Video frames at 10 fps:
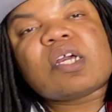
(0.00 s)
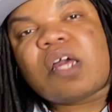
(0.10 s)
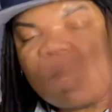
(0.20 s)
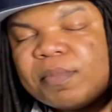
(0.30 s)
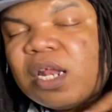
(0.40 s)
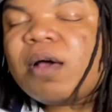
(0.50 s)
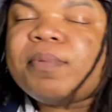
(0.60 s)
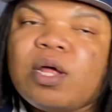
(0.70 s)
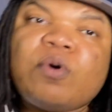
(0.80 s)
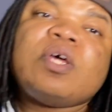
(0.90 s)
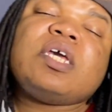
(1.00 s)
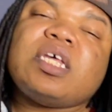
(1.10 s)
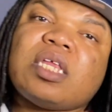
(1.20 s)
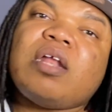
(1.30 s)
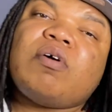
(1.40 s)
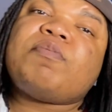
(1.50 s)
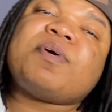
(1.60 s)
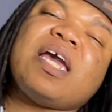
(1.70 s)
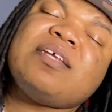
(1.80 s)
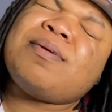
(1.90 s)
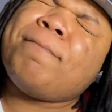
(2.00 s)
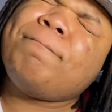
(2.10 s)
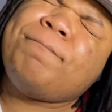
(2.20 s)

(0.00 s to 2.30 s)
comment down below, hit that notification